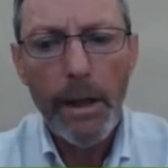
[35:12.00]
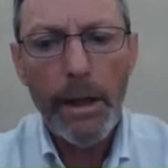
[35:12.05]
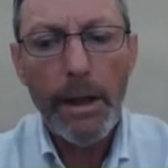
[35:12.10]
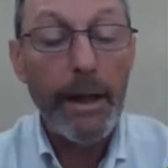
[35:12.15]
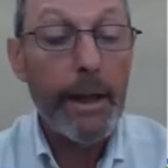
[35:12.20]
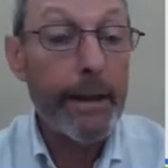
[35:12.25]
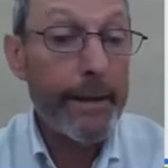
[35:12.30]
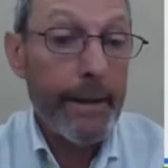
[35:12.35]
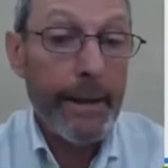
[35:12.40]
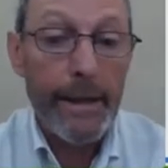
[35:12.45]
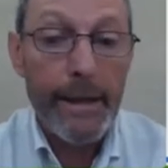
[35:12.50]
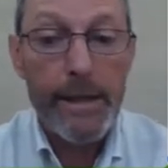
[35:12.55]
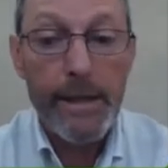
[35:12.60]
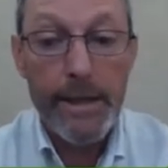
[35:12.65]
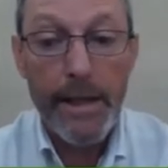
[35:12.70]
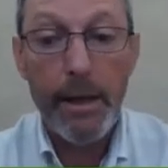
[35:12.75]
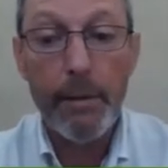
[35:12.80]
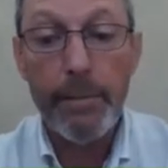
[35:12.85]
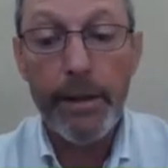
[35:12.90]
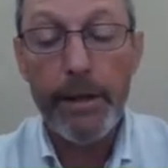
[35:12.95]
Uh, and that has
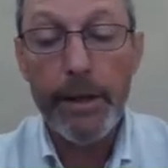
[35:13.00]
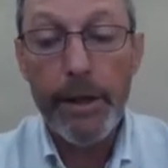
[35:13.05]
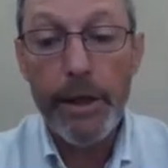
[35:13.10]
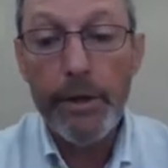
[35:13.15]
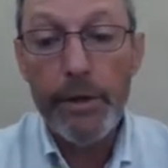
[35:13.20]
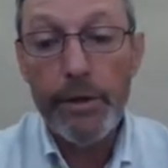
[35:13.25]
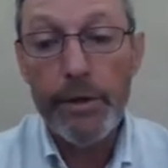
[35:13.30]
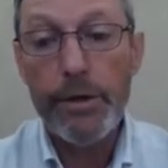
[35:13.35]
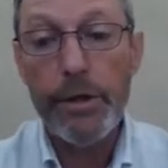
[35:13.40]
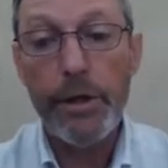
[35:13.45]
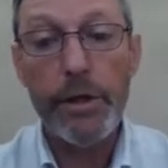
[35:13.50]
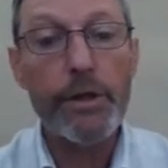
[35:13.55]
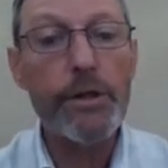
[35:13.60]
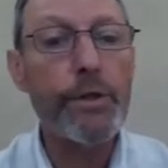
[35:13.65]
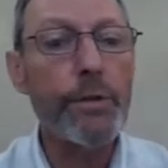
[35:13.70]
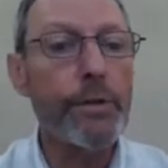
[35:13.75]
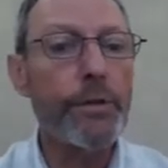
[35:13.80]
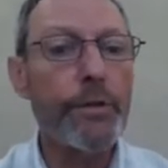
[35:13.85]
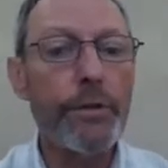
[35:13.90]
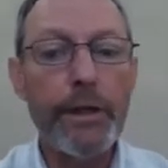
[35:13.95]
now been used uh,
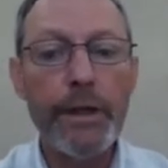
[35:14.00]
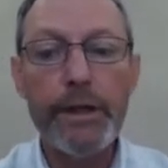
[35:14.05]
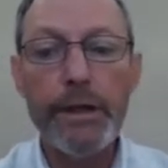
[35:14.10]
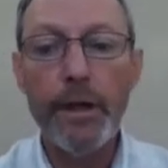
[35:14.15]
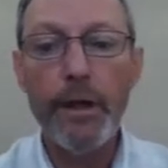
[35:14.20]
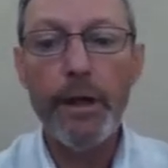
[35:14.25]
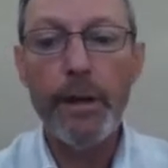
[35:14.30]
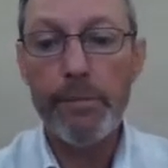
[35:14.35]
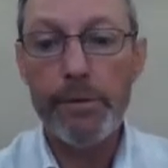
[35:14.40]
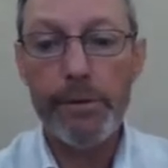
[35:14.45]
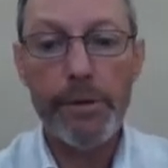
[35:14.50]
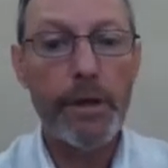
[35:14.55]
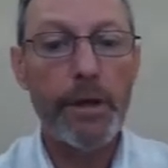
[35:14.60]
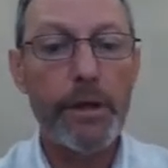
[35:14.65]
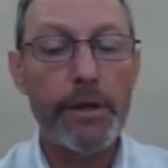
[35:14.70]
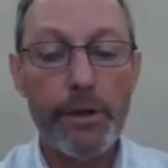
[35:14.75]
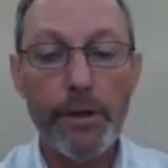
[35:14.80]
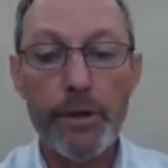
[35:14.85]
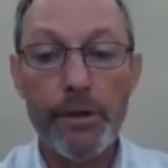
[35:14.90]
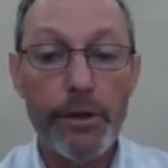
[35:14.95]
two or three times uh,
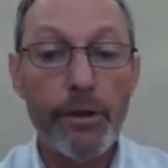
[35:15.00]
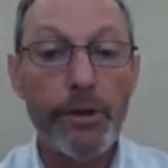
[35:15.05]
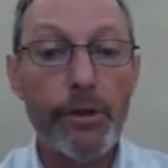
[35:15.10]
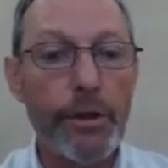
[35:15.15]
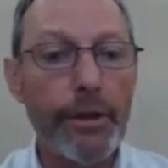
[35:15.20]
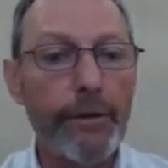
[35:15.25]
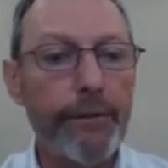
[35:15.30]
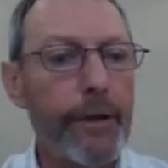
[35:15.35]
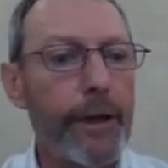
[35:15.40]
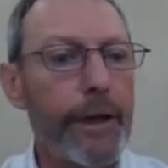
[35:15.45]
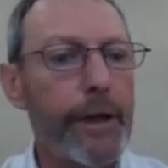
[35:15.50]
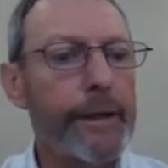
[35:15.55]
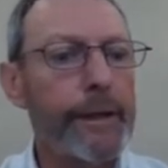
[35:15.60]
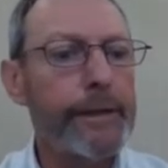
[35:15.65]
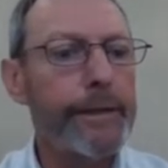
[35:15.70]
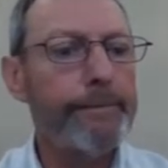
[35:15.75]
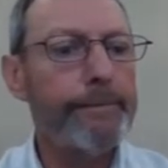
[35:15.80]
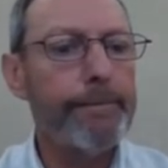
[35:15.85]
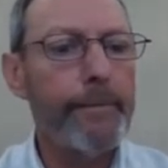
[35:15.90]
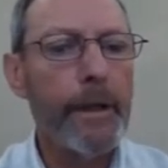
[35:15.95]
to, to, good
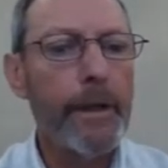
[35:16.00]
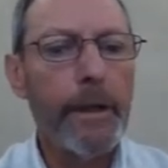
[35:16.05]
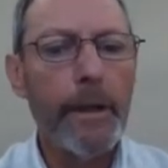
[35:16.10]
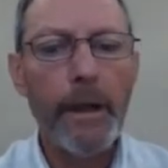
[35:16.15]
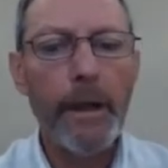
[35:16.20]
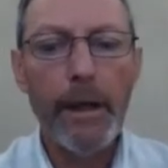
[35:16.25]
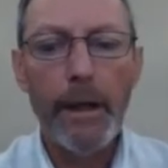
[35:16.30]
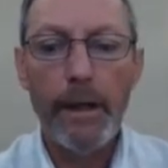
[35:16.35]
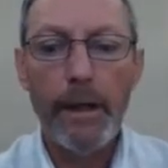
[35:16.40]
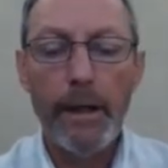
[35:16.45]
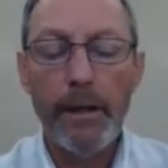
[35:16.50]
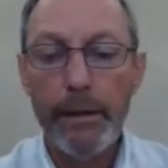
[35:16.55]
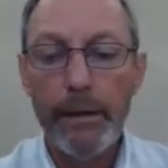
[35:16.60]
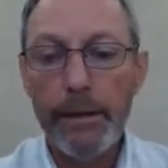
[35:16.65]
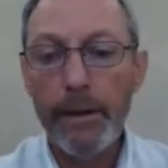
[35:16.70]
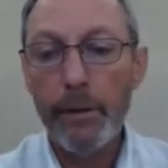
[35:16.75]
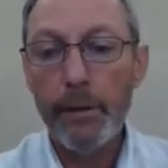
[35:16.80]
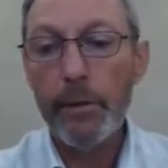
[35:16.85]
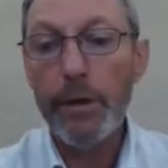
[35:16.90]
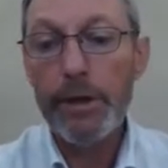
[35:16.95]
effect. in
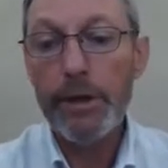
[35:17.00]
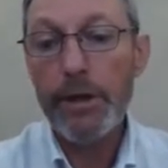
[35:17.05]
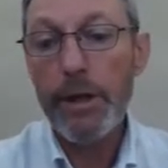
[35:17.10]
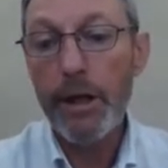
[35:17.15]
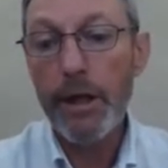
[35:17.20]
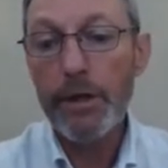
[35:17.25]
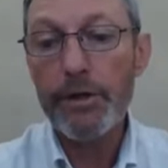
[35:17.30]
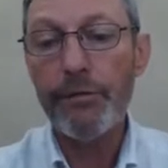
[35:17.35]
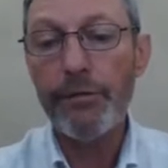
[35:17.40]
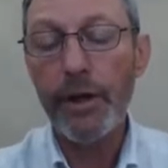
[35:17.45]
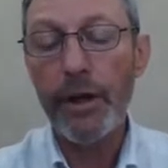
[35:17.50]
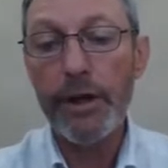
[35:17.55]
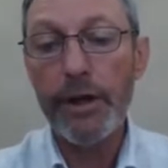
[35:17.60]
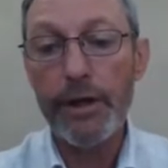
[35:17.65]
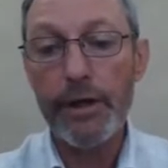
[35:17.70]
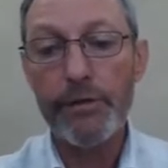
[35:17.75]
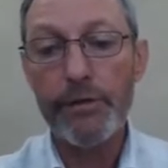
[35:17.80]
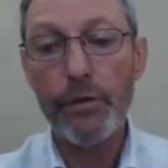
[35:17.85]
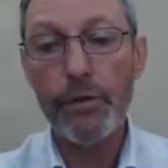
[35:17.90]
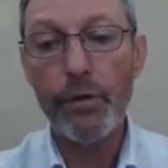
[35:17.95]
other words, large
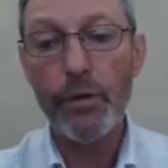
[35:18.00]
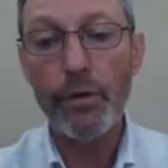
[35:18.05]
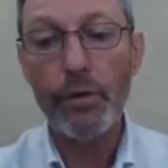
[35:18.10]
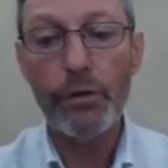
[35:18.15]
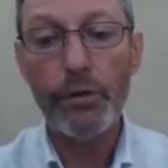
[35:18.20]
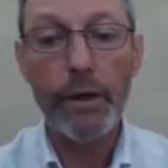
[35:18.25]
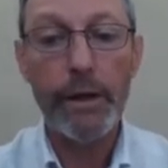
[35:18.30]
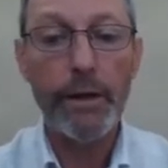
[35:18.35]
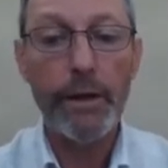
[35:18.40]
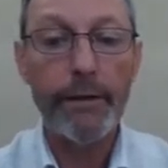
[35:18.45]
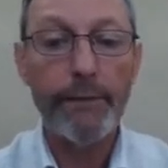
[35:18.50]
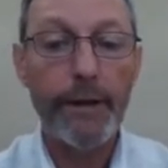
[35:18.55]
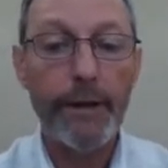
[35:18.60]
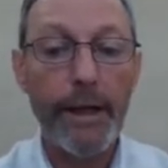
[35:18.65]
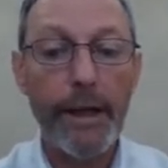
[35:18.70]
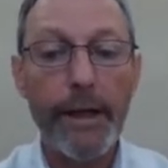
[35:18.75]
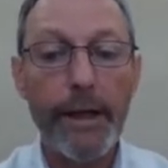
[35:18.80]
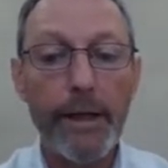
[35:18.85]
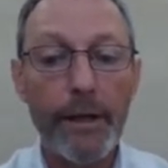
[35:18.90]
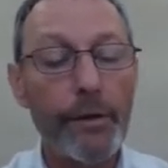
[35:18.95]
fines for, for
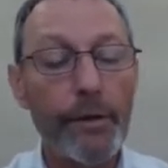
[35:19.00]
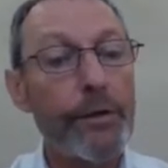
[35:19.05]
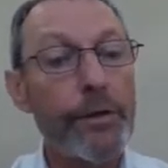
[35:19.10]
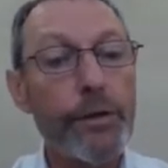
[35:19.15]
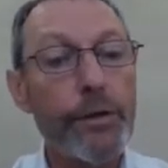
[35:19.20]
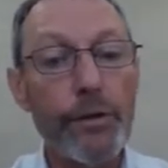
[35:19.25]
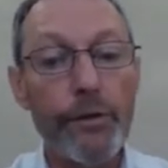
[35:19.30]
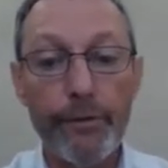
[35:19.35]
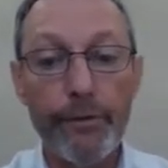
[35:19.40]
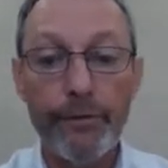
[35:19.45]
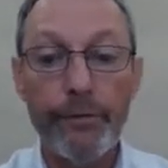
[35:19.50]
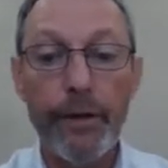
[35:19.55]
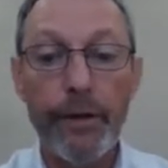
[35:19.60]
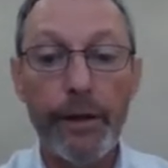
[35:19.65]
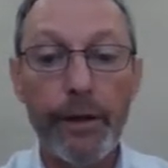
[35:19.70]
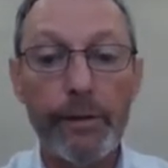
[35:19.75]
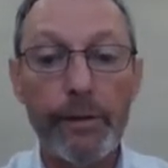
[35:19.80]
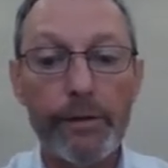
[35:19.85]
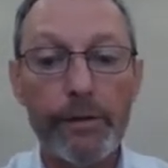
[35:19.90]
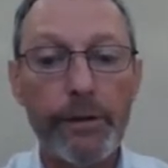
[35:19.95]
landowners who
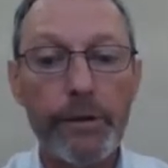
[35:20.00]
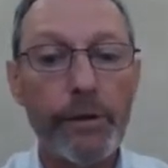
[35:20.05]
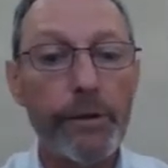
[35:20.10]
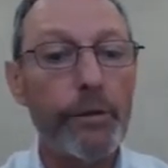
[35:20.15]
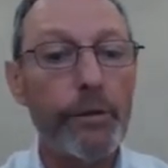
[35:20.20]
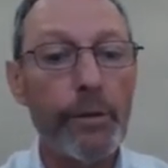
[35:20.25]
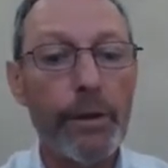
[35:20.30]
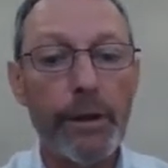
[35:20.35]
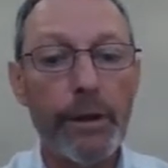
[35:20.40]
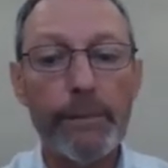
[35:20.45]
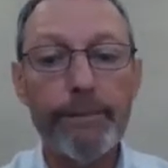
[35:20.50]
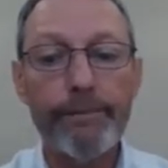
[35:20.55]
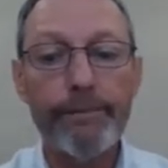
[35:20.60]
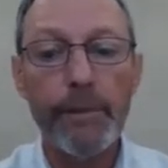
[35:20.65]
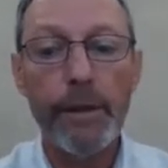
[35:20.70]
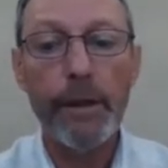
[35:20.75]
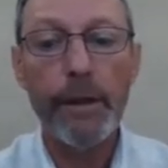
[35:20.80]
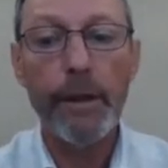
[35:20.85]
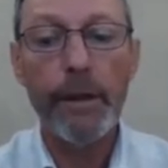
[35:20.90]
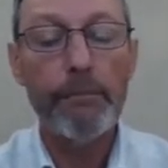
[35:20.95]
fail to um,
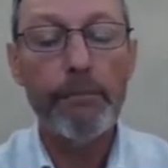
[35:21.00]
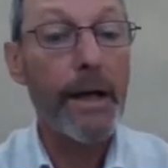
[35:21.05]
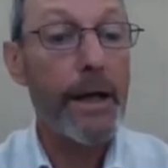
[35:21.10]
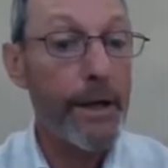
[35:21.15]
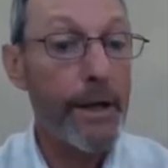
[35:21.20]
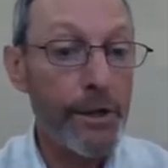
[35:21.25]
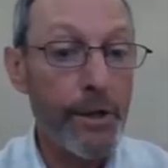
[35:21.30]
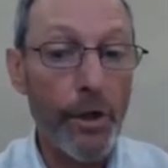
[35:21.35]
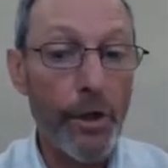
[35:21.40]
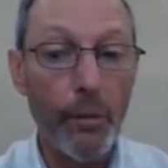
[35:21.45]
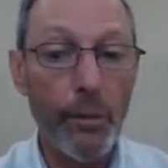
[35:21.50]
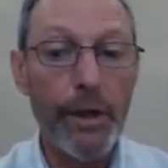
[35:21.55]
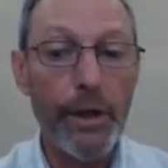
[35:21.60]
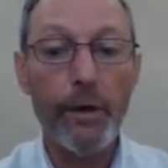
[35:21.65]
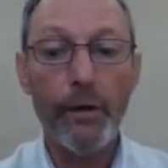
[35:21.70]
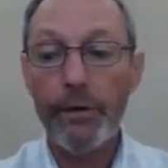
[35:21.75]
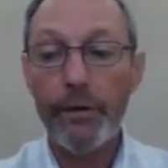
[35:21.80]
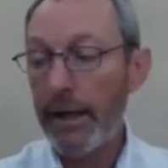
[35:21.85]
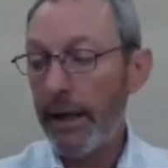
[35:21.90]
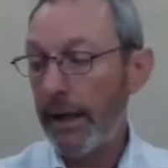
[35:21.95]
manage knotweed
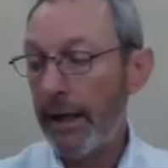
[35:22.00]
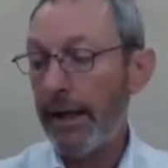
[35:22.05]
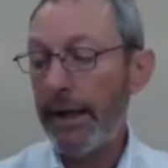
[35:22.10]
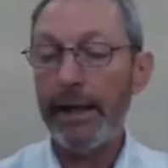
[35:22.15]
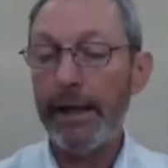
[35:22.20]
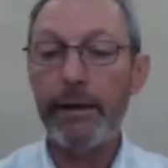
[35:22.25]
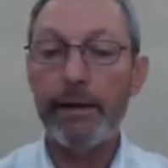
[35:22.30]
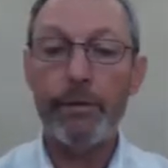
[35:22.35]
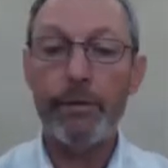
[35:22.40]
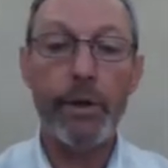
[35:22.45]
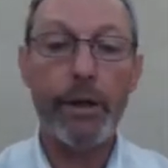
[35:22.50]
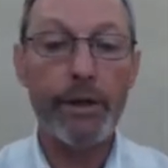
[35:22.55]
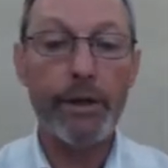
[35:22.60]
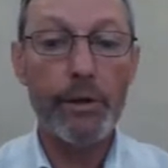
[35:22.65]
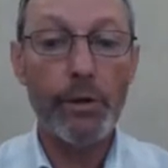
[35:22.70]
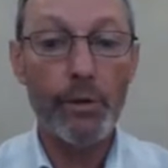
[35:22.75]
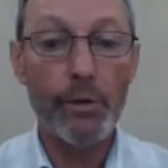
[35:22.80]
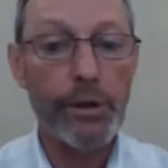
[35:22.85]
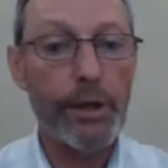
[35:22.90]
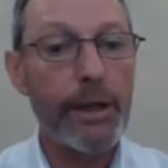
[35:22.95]
on their land when it's
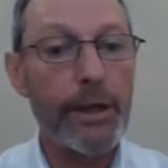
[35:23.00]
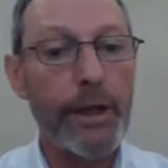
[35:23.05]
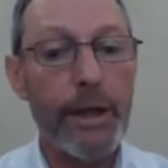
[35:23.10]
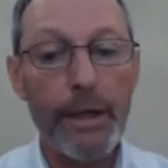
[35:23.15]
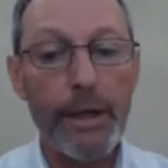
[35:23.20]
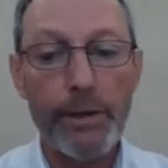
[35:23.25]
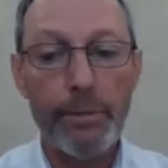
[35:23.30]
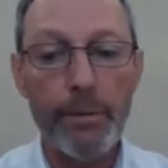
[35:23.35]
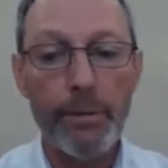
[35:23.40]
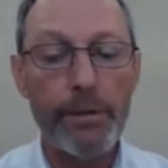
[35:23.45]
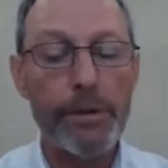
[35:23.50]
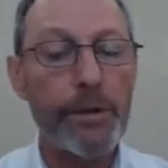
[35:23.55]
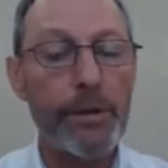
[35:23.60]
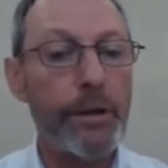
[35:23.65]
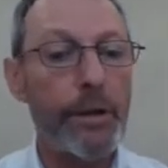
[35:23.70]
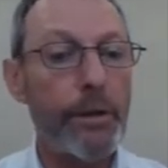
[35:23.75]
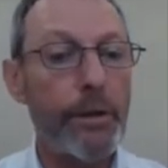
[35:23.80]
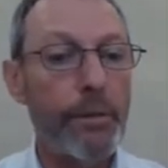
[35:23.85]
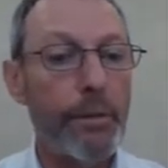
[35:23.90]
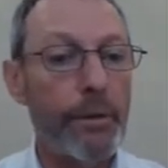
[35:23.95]
causing a detriment to
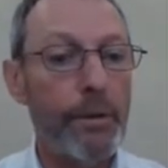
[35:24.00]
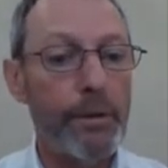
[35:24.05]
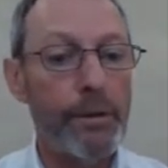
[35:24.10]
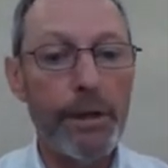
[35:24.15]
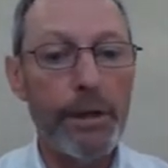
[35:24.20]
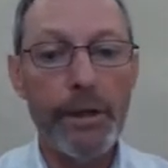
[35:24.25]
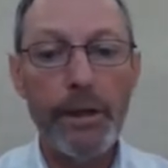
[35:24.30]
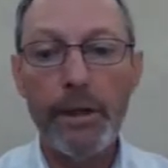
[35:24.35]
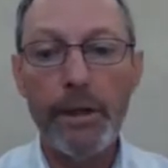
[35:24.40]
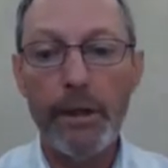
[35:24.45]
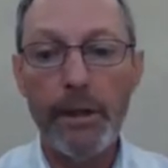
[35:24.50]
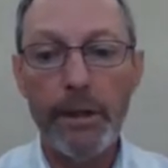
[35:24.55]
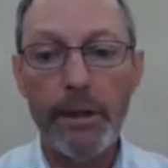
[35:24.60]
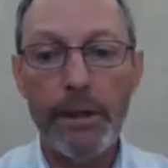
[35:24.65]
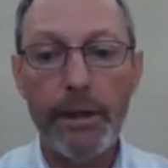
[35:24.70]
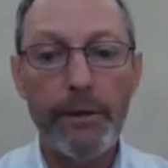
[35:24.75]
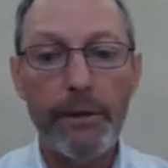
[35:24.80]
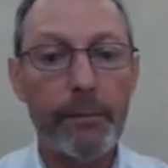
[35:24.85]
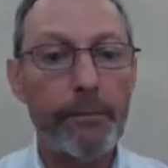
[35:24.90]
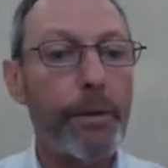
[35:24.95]
the community,
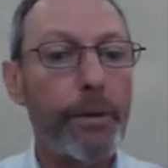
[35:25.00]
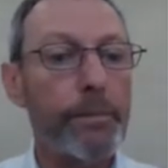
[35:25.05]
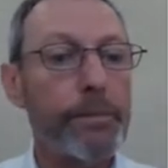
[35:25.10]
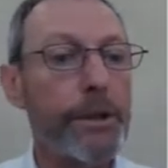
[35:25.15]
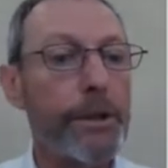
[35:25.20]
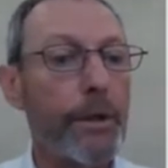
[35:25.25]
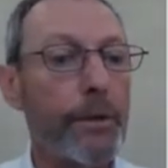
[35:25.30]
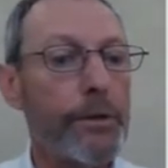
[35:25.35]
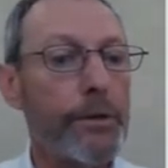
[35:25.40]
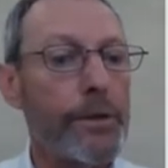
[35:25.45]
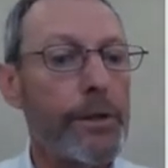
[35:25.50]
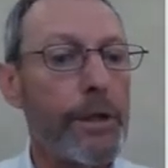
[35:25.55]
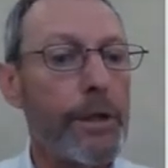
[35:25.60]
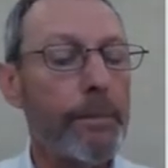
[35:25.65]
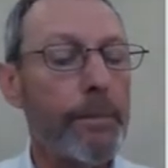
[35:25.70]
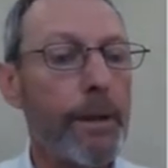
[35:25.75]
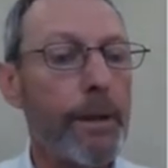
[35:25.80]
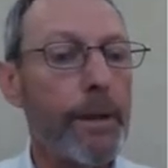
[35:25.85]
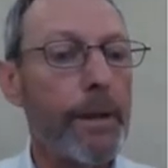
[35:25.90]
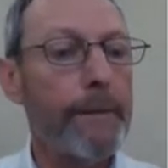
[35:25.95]
other property owners
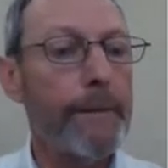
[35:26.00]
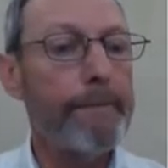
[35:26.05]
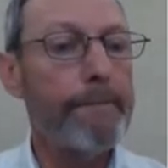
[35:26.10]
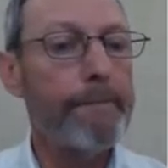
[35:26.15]
nearby.